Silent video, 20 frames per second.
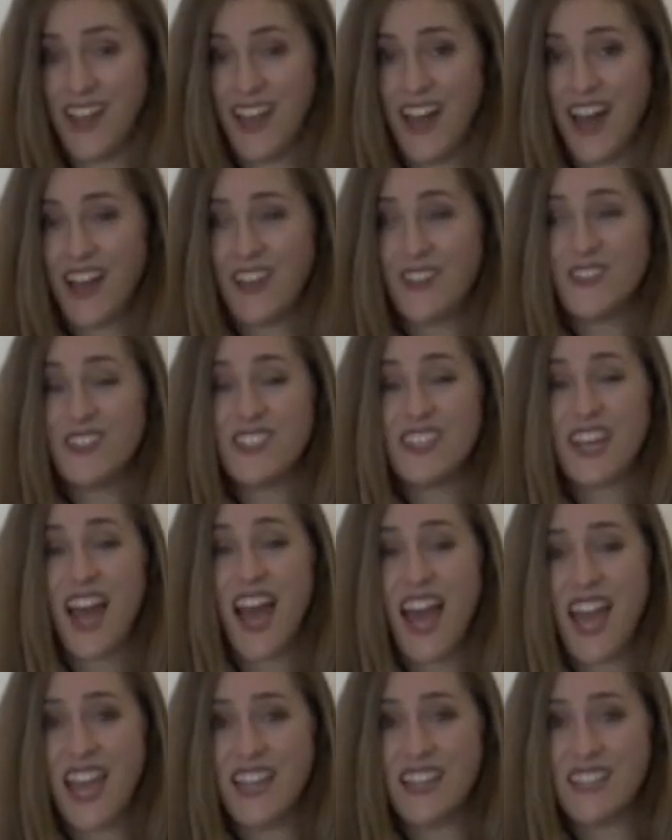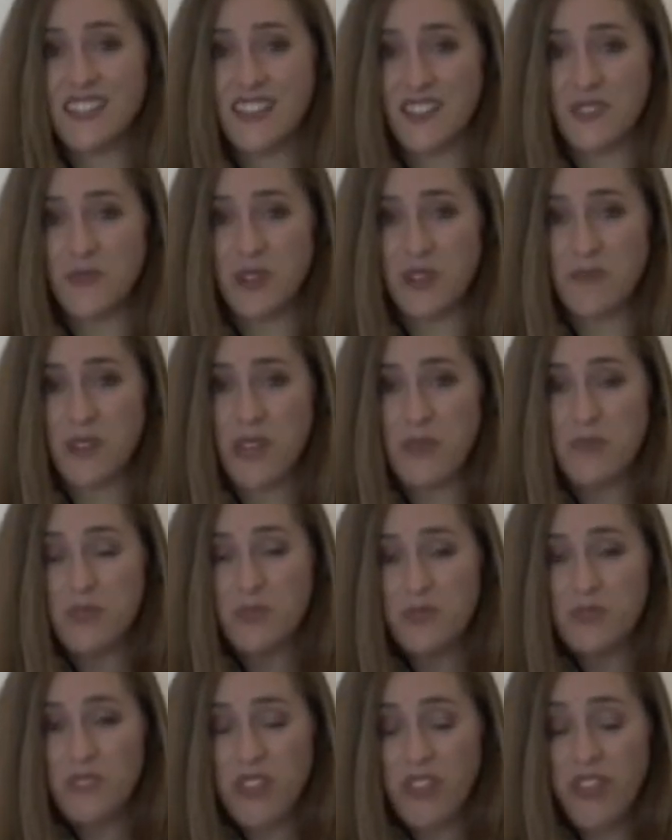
I used to hate it when people would